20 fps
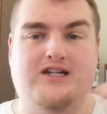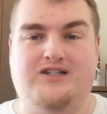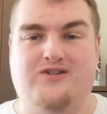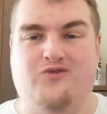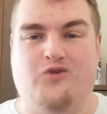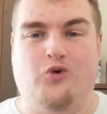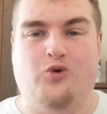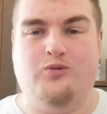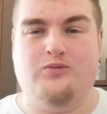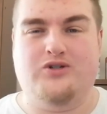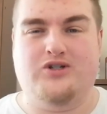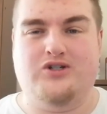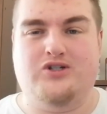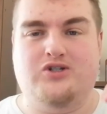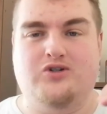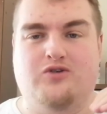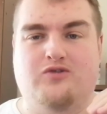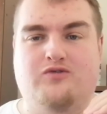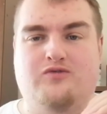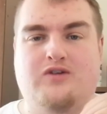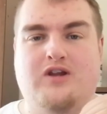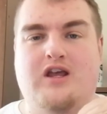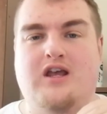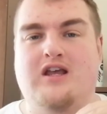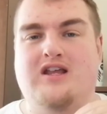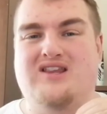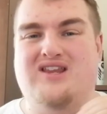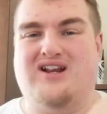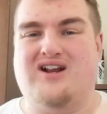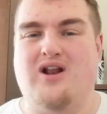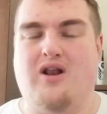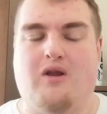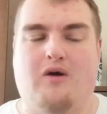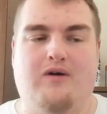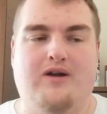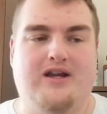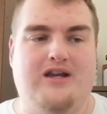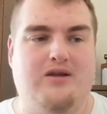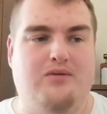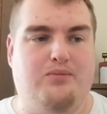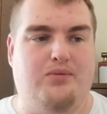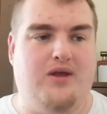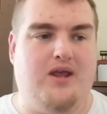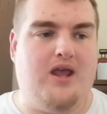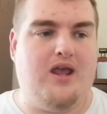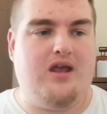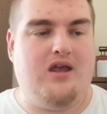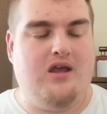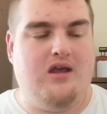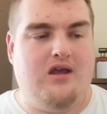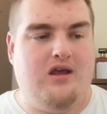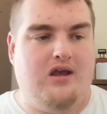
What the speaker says: his form's just sort of declined a bit.